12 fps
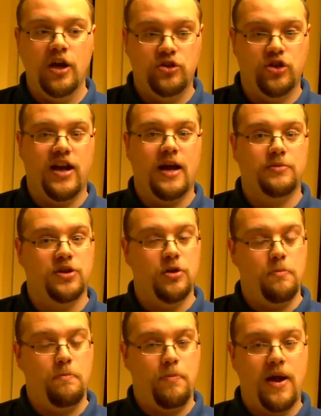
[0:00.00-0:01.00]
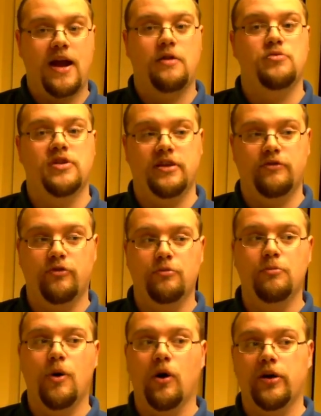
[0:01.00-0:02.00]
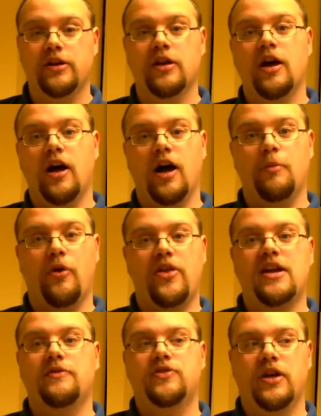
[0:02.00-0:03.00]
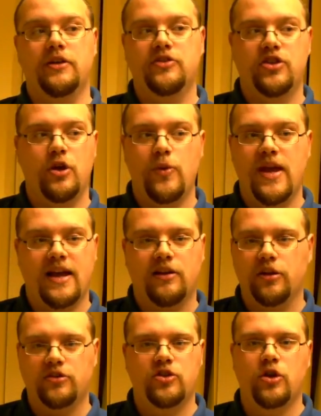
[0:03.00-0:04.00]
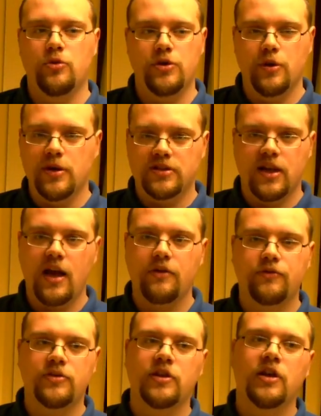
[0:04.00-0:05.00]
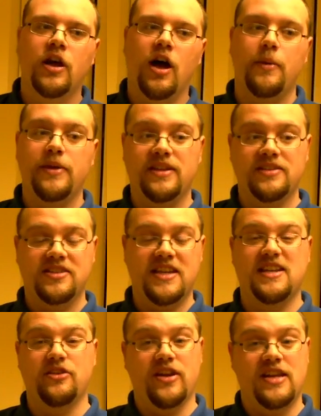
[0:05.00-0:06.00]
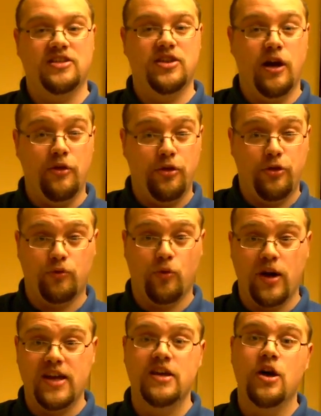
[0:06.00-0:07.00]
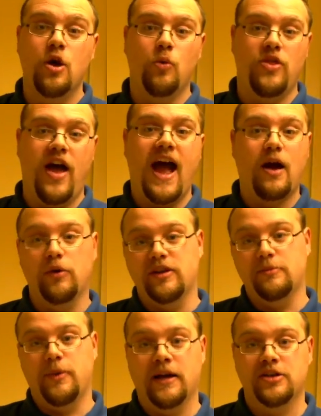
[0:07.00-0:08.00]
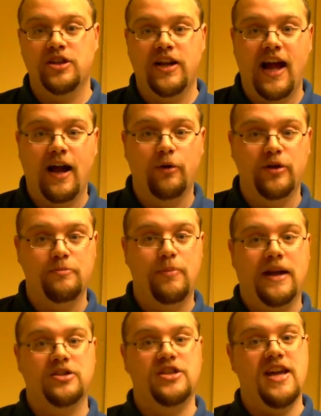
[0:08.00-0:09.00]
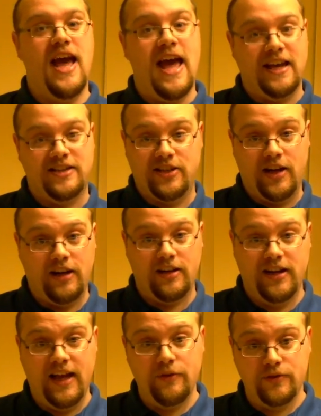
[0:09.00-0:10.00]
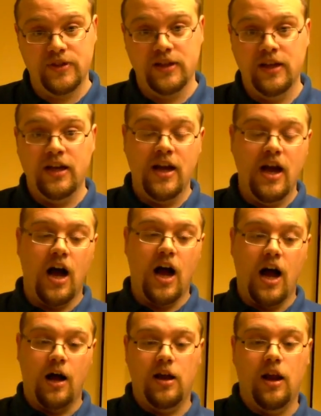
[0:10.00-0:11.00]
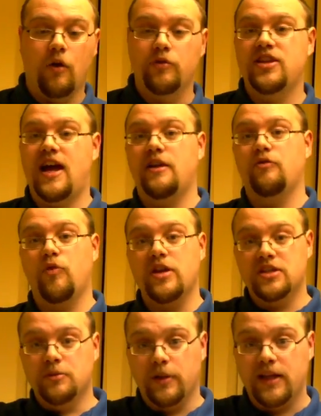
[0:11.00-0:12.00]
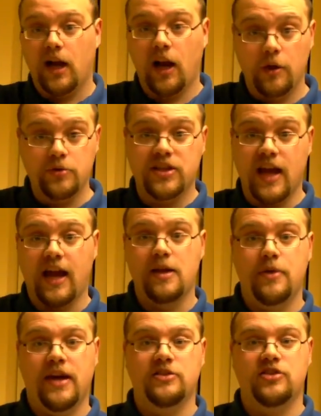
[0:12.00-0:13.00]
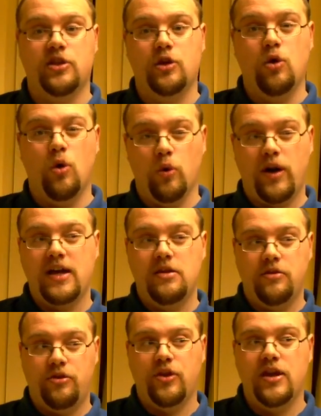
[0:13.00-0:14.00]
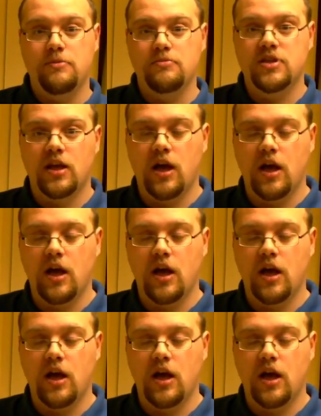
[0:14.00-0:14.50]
took an absolute pounding from mine. By the end of turn 2, he had like 2 units left. He conceded on his turn 3 with a Howling Banshee and a Howling Banshee Exarch left. Lawrence had a reasonably close game against a Khornate themed